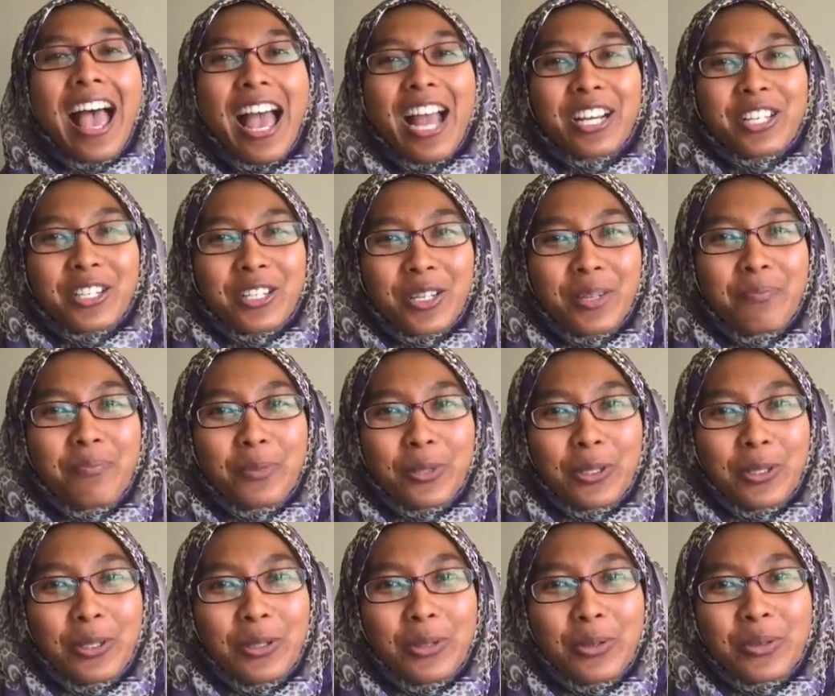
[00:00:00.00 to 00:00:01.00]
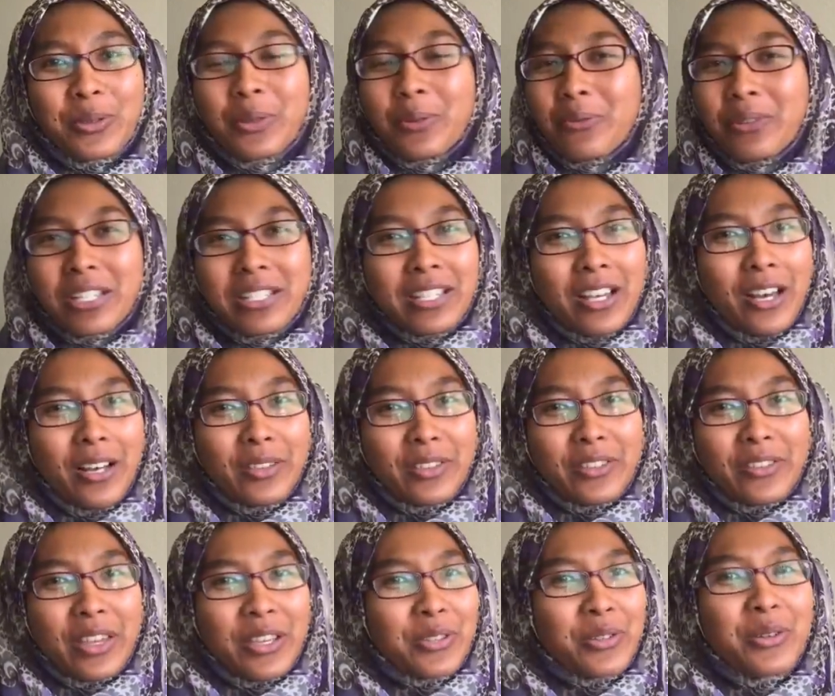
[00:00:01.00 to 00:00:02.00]
Action produces
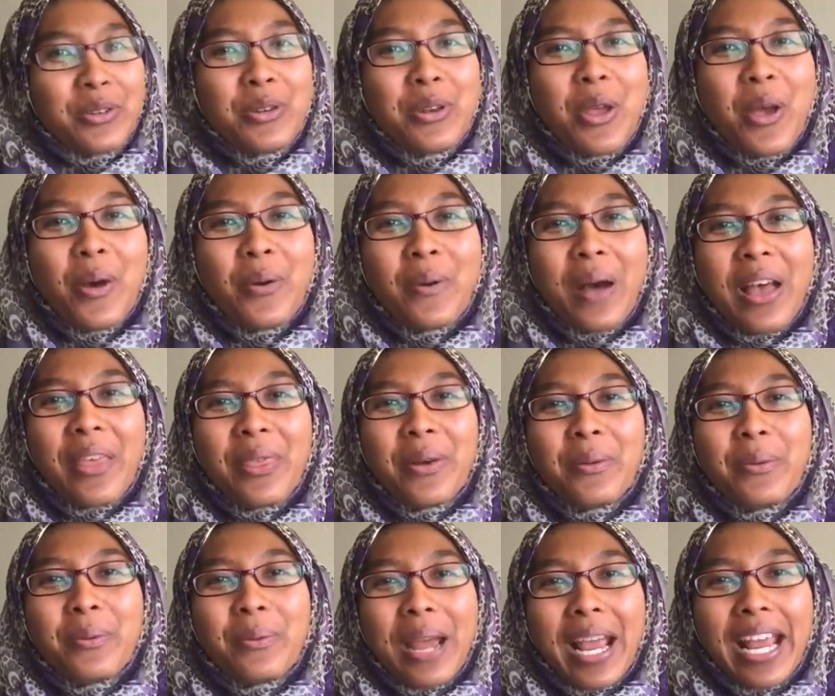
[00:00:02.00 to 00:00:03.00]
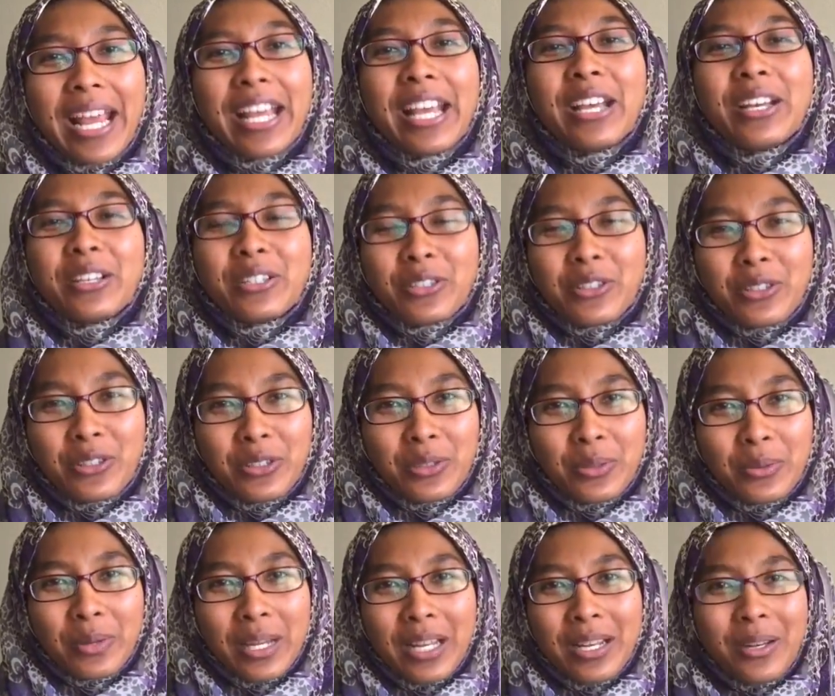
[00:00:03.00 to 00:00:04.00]
results. There's no other way
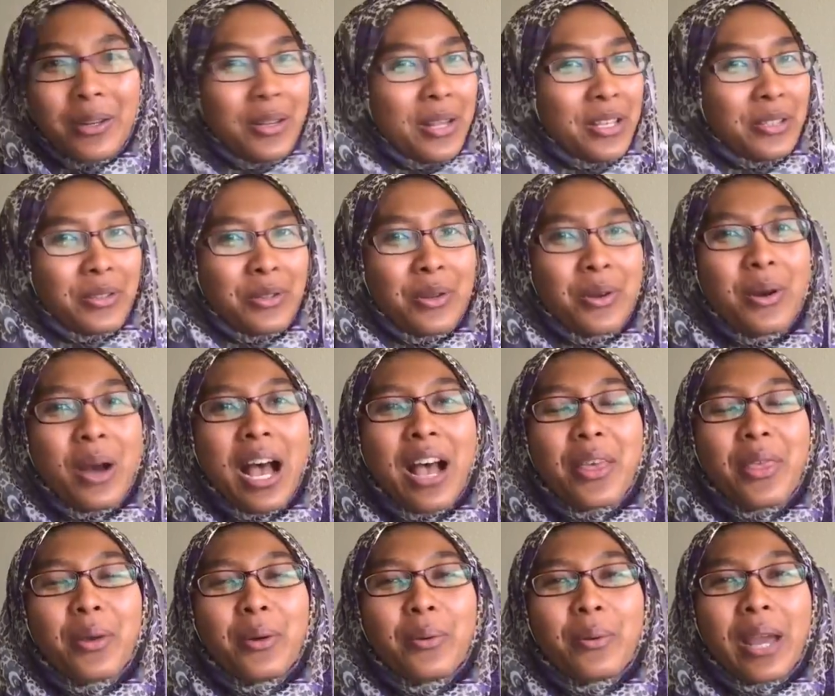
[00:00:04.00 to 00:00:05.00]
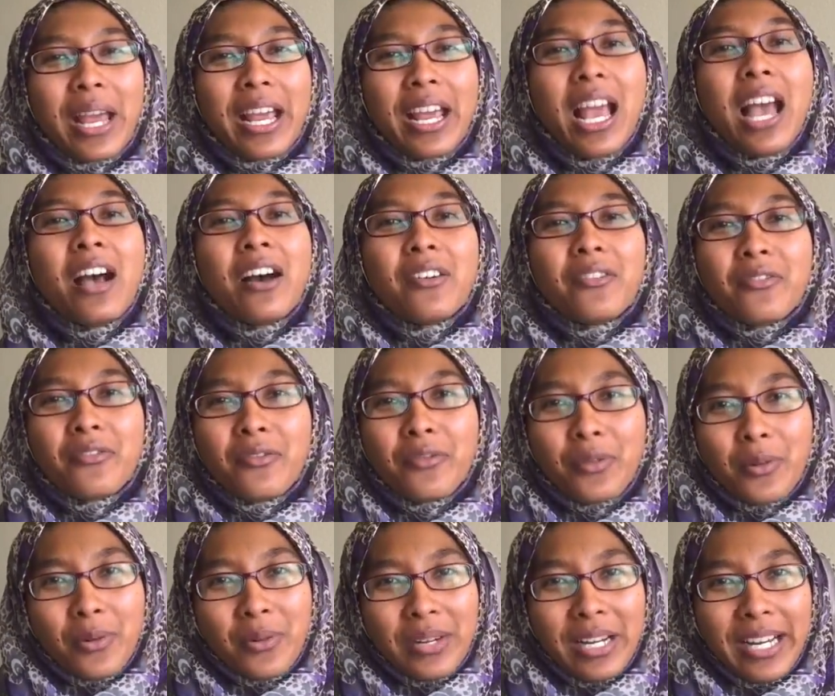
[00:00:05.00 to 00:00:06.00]
to it. There's no other way
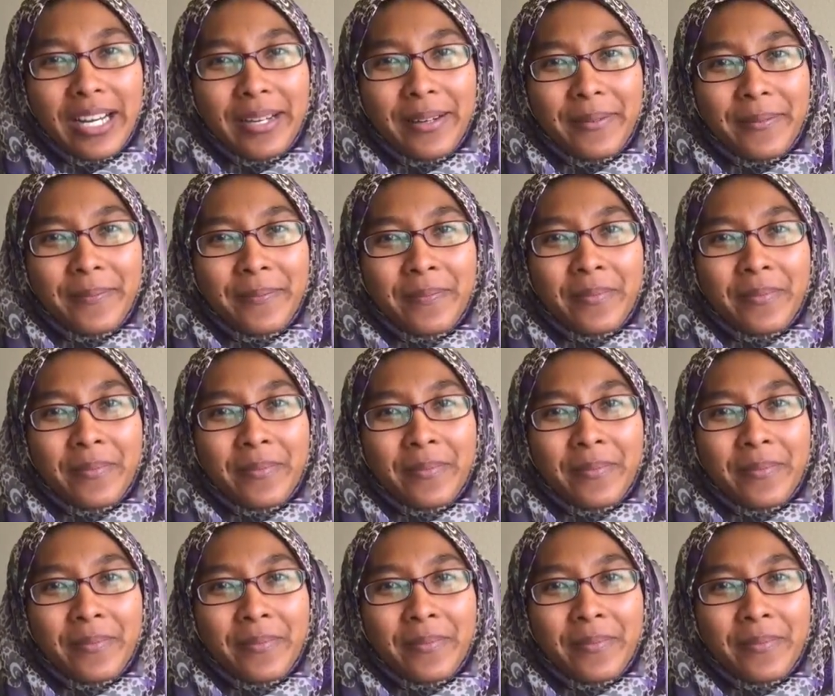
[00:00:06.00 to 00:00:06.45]
for it.